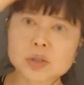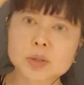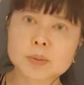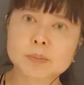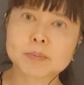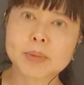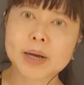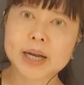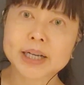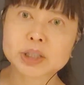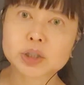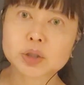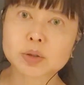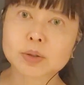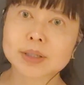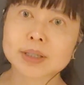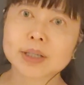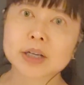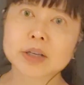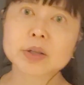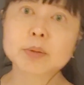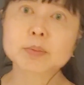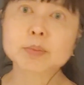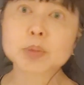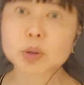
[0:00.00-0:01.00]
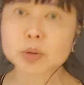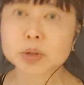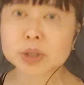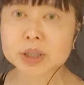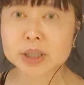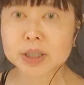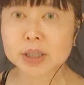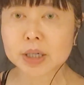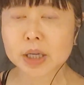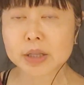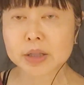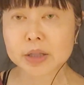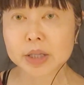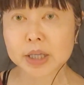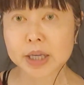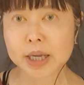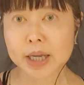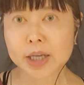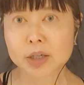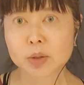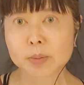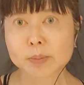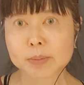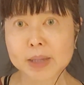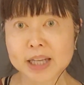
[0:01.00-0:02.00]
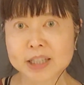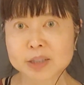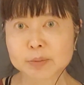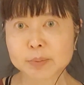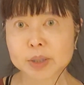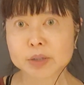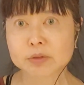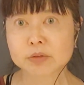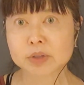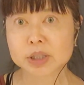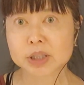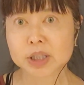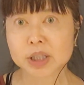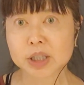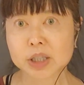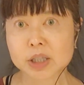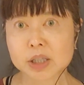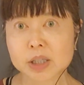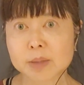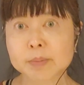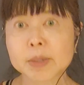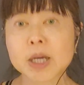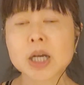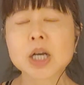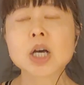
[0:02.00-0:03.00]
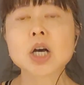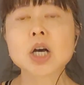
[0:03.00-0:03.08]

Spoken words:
to bind to another protein in the endoplasmic reticulum